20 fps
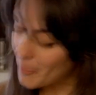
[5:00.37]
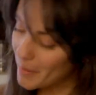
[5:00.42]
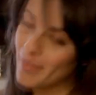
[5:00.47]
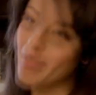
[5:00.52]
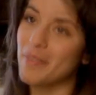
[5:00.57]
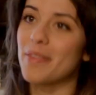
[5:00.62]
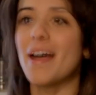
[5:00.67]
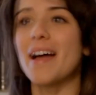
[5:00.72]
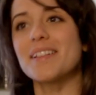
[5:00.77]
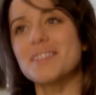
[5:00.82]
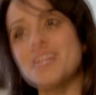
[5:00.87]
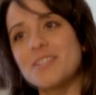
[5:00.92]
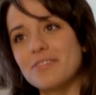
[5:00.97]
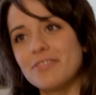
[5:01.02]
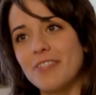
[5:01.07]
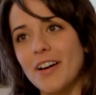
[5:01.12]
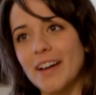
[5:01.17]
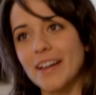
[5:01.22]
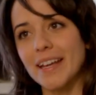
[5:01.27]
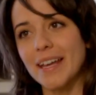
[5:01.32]
Well, that's
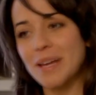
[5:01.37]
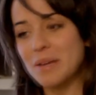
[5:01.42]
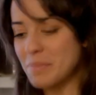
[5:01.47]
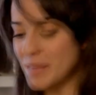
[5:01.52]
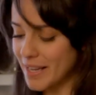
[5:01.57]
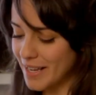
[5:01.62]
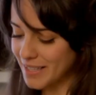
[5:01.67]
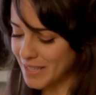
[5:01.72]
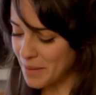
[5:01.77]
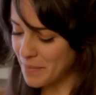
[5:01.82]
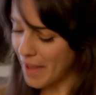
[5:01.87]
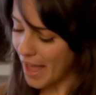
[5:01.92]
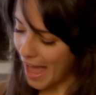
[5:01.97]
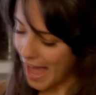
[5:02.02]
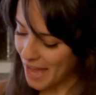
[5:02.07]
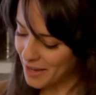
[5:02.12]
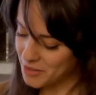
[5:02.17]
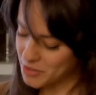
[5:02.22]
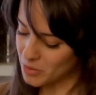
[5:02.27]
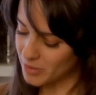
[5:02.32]
funny because I'm
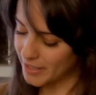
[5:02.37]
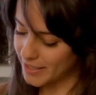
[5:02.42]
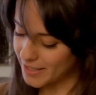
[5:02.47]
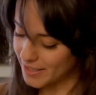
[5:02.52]
actually